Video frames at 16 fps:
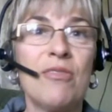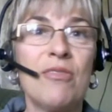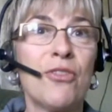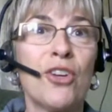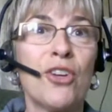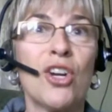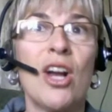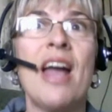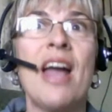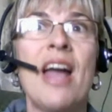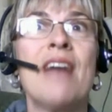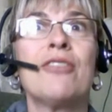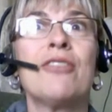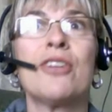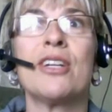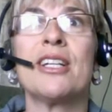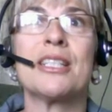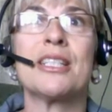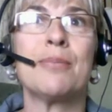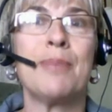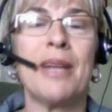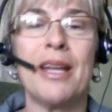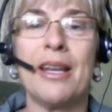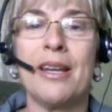forever it's
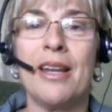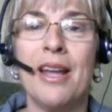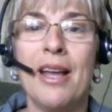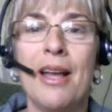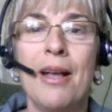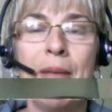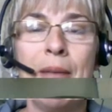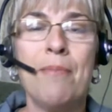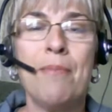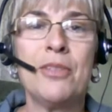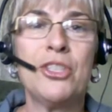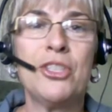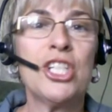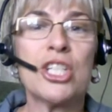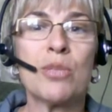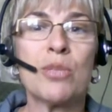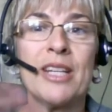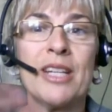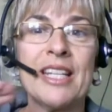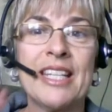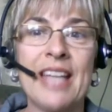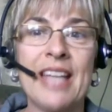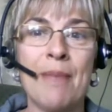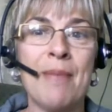been, she just
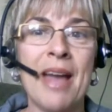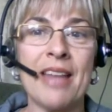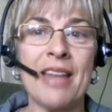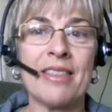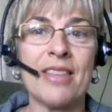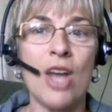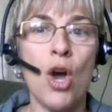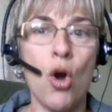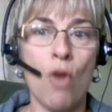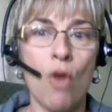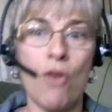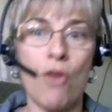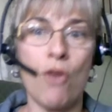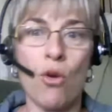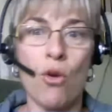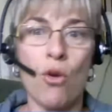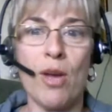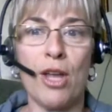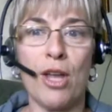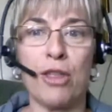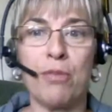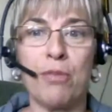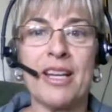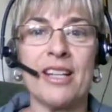wanted to get math over
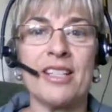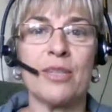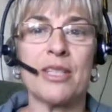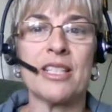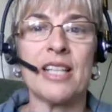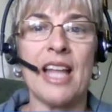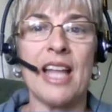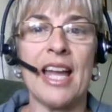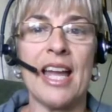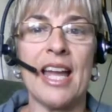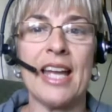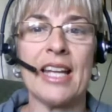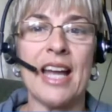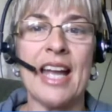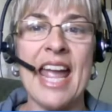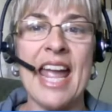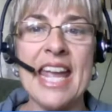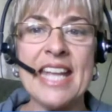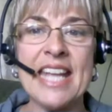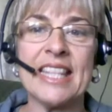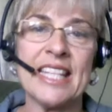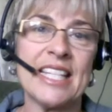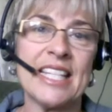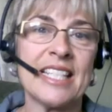with, because it was like, I
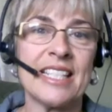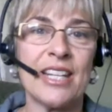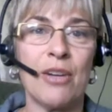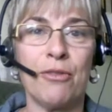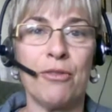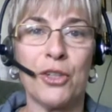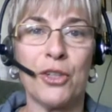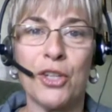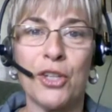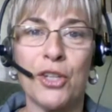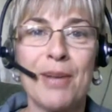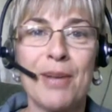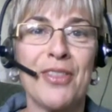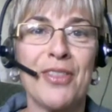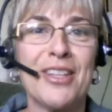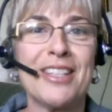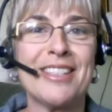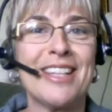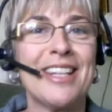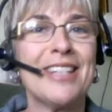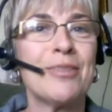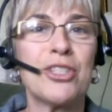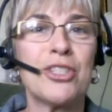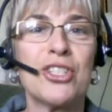hate this, I don't feel good about this,
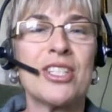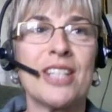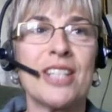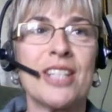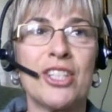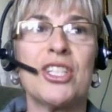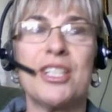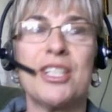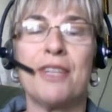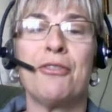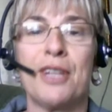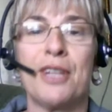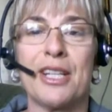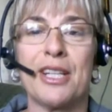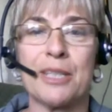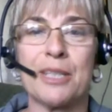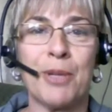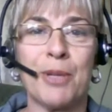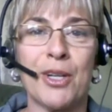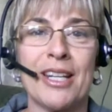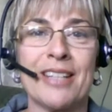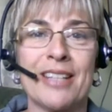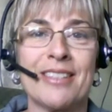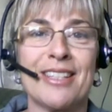and it was just such a different
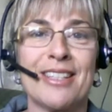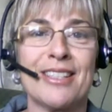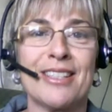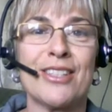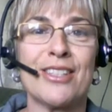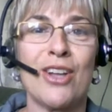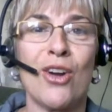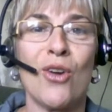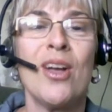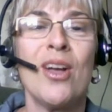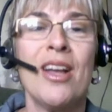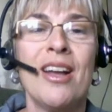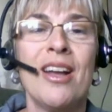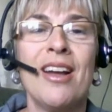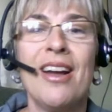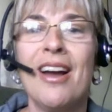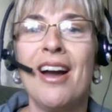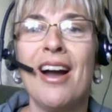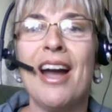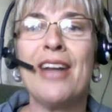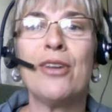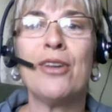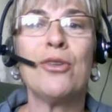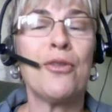experience. And so
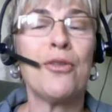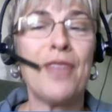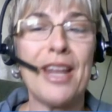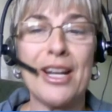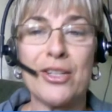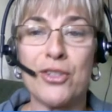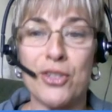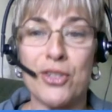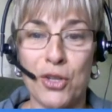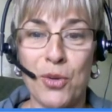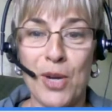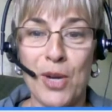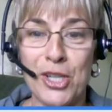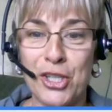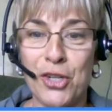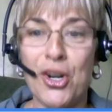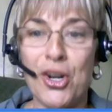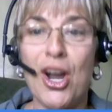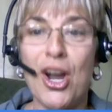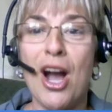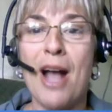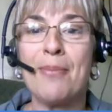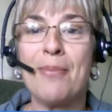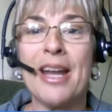I don't know if that answers the question or
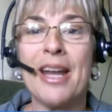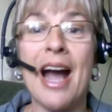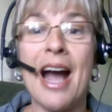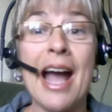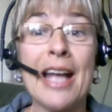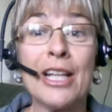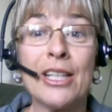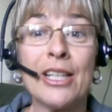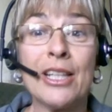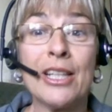not, but I